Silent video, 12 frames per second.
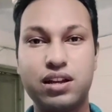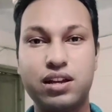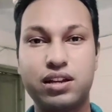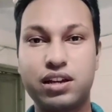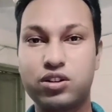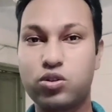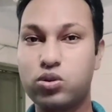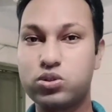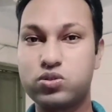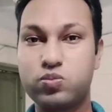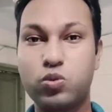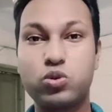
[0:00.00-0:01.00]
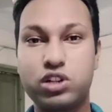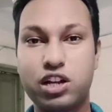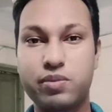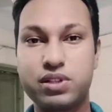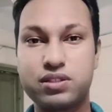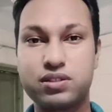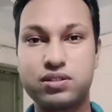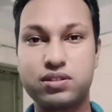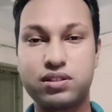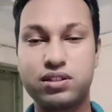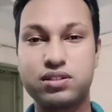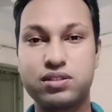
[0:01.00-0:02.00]
can cause more damage.
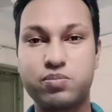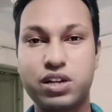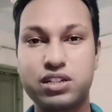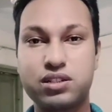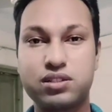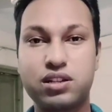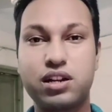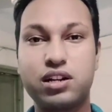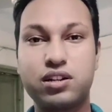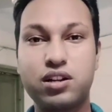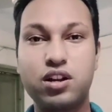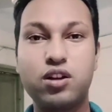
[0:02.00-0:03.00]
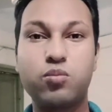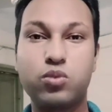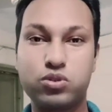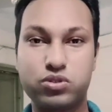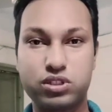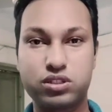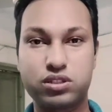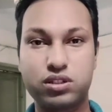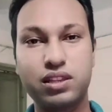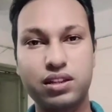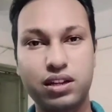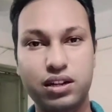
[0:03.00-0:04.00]
These patients are at more risk.
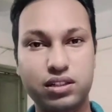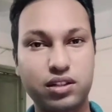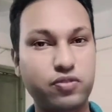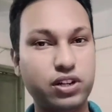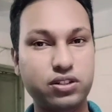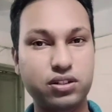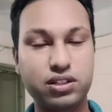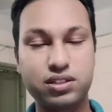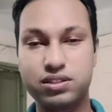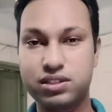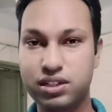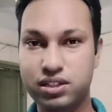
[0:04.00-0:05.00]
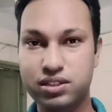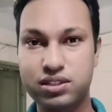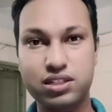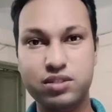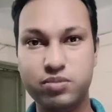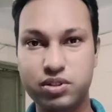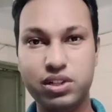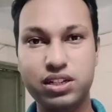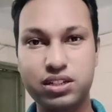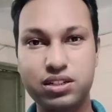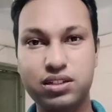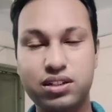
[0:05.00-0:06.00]
Another factor is genetic
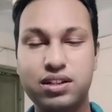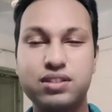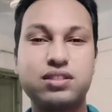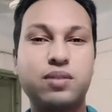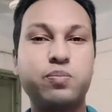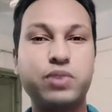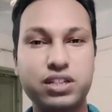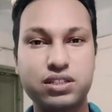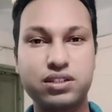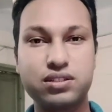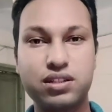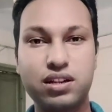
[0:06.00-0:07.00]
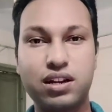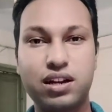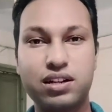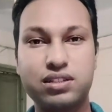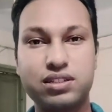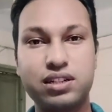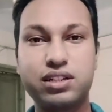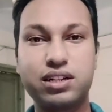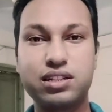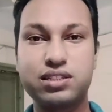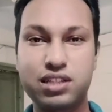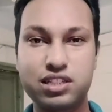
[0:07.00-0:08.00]
susceptibility. Some patients are genetically
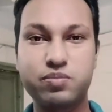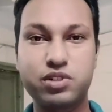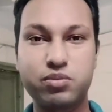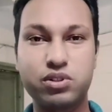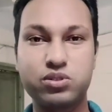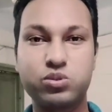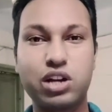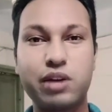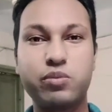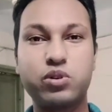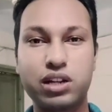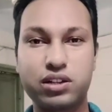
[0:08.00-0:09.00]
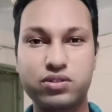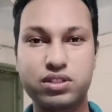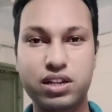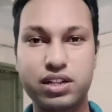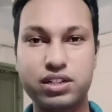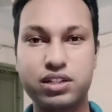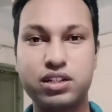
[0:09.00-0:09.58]
susceptible to aminoglycoside